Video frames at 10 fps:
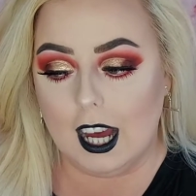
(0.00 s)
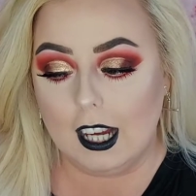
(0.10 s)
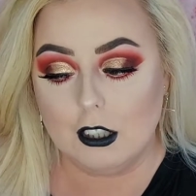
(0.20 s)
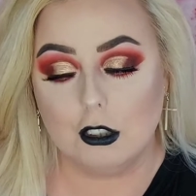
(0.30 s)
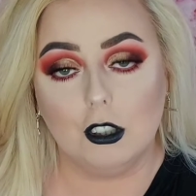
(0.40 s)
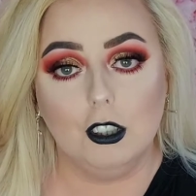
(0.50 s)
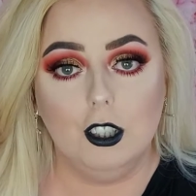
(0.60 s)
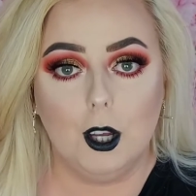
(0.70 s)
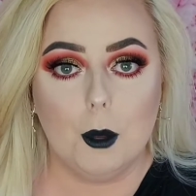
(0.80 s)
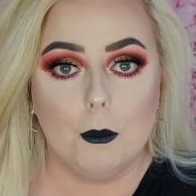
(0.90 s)
are done.
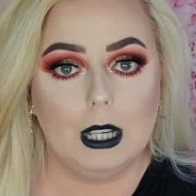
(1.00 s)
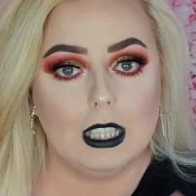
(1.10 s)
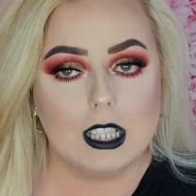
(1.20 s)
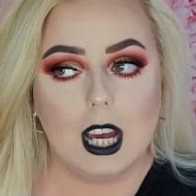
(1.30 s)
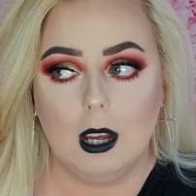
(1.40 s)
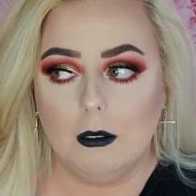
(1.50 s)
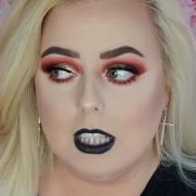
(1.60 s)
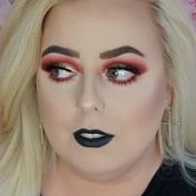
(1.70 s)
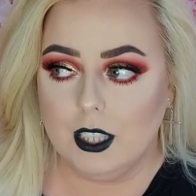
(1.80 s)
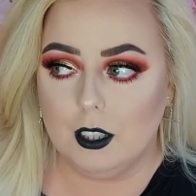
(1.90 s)
By the time
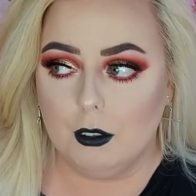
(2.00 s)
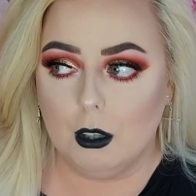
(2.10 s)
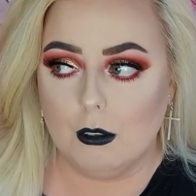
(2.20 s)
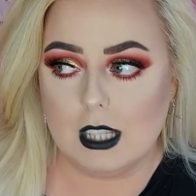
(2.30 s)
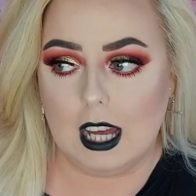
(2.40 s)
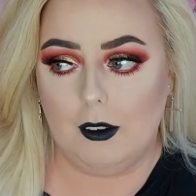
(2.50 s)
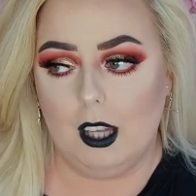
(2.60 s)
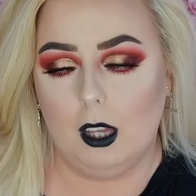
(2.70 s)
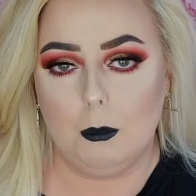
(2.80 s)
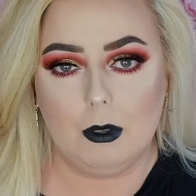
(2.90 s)
this video goes out,
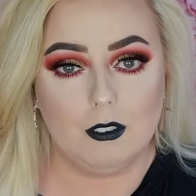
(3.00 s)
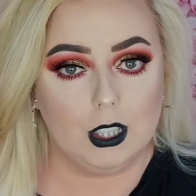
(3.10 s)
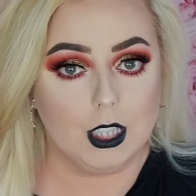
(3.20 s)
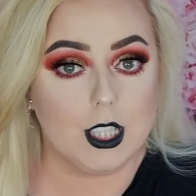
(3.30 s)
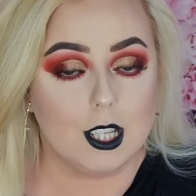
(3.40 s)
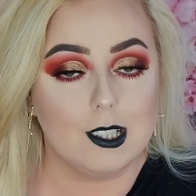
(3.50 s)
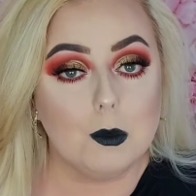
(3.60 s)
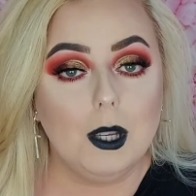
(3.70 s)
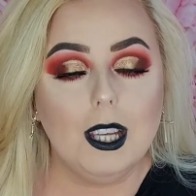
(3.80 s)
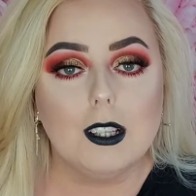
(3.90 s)
it'll be Valentine's
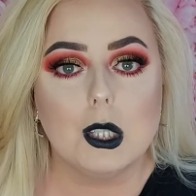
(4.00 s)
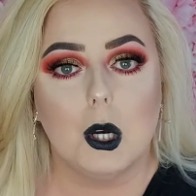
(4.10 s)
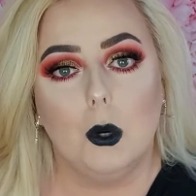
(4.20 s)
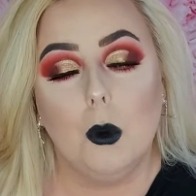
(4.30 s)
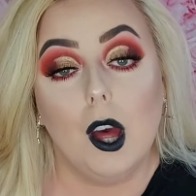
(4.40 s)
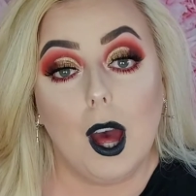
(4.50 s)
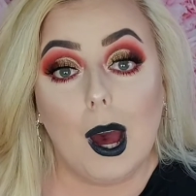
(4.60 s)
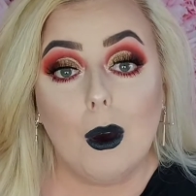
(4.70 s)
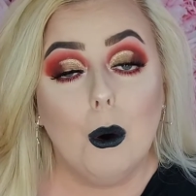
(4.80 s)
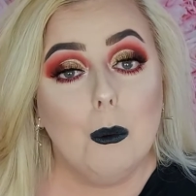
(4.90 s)
week, so
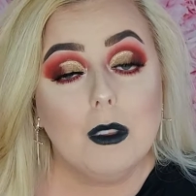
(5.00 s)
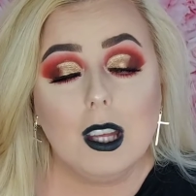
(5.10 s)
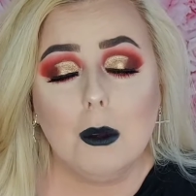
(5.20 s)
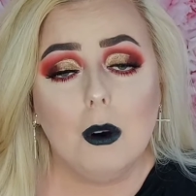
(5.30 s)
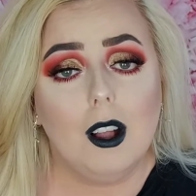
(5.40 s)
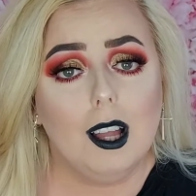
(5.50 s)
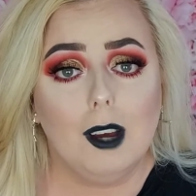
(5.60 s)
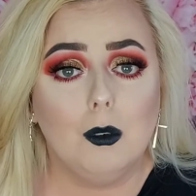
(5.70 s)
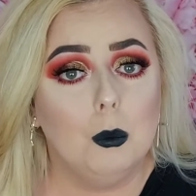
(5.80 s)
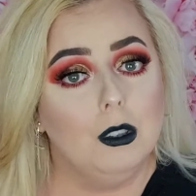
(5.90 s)
I hope that you all
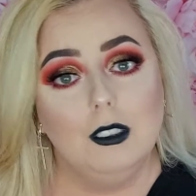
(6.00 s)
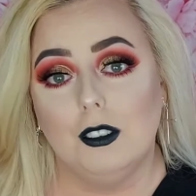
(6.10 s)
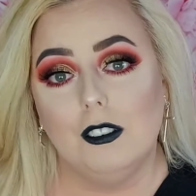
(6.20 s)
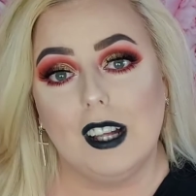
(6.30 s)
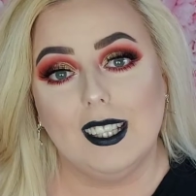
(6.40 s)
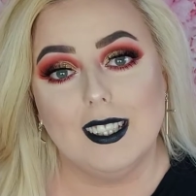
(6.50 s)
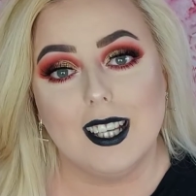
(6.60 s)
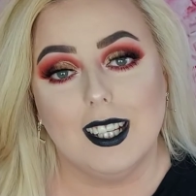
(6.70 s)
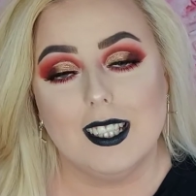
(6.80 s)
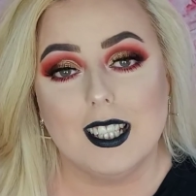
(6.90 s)
have a wonderful
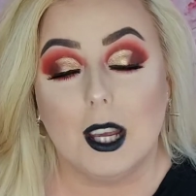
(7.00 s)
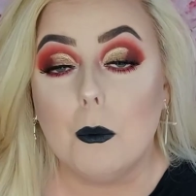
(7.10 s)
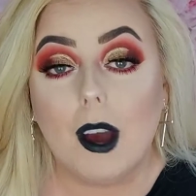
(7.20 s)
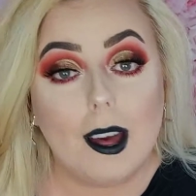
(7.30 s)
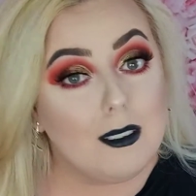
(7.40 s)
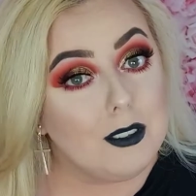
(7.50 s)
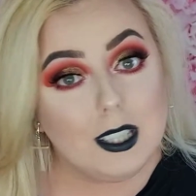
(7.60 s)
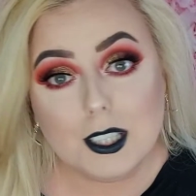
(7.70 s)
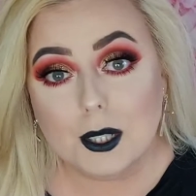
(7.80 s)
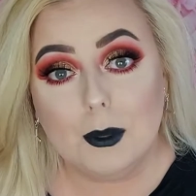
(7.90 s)
Valentine's Day whatever
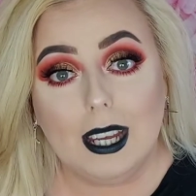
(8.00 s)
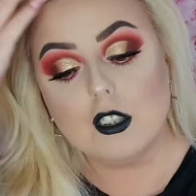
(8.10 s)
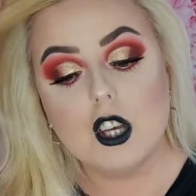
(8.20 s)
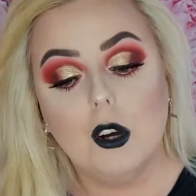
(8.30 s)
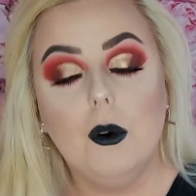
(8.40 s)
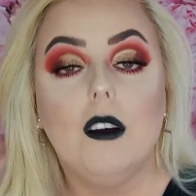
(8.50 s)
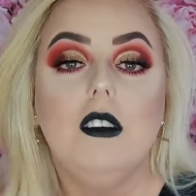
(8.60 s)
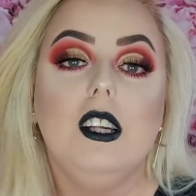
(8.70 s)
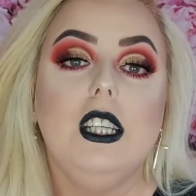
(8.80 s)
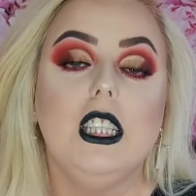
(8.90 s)
you're doing. So I
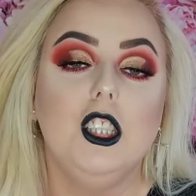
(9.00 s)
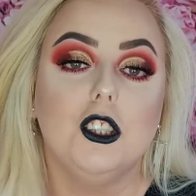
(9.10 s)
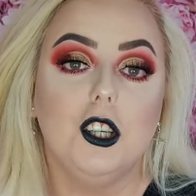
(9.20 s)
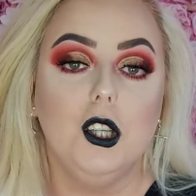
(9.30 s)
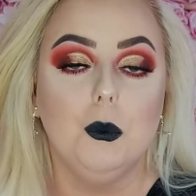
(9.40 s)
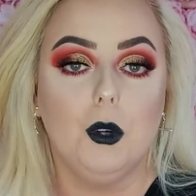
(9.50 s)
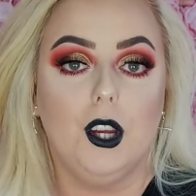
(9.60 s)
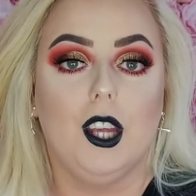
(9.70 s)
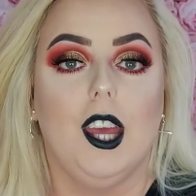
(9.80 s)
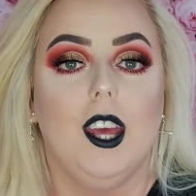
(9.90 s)
really enjoyed
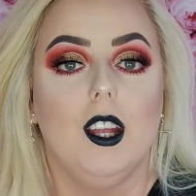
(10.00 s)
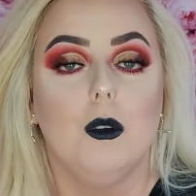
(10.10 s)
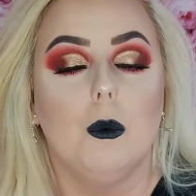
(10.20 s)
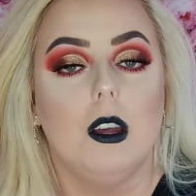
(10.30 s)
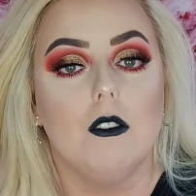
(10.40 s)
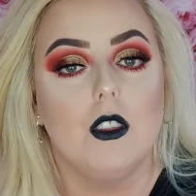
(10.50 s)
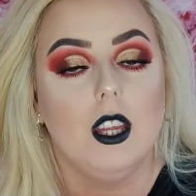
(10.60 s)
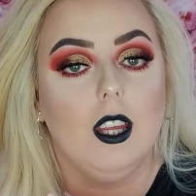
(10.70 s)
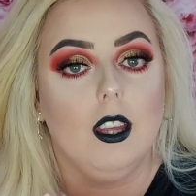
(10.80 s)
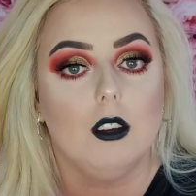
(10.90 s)
working with
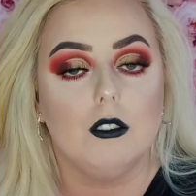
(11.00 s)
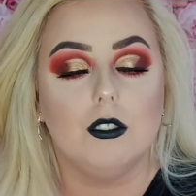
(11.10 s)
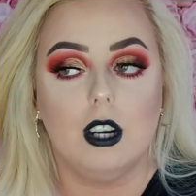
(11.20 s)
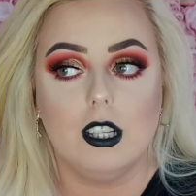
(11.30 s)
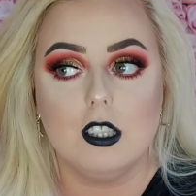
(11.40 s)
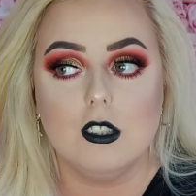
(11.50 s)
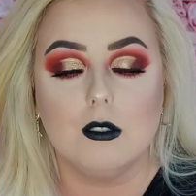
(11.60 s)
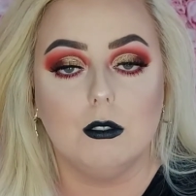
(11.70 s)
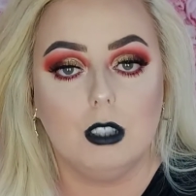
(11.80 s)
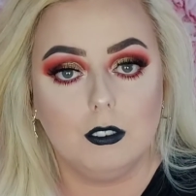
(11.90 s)
the Friends
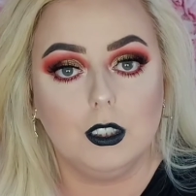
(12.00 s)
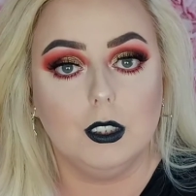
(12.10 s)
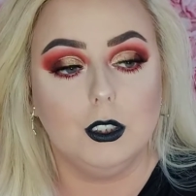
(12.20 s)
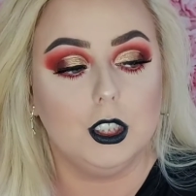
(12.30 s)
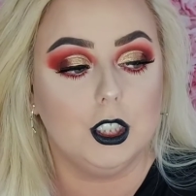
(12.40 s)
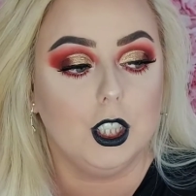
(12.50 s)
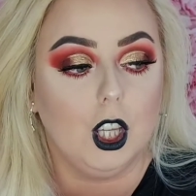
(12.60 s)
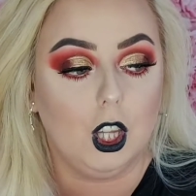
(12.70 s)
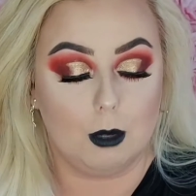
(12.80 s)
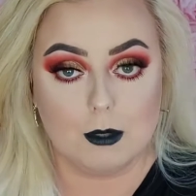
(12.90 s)
Revolution
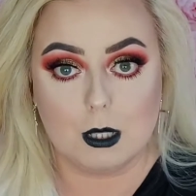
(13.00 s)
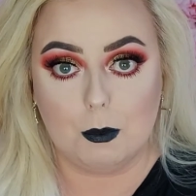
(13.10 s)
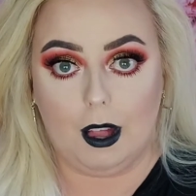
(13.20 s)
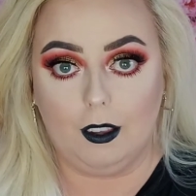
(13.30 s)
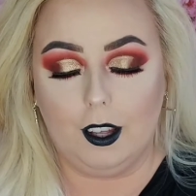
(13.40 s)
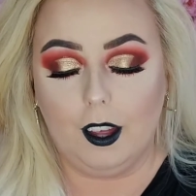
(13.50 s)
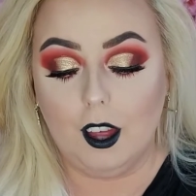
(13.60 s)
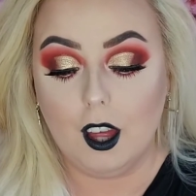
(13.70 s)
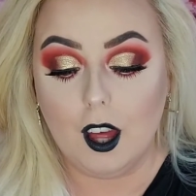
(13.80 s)
Lobster palette.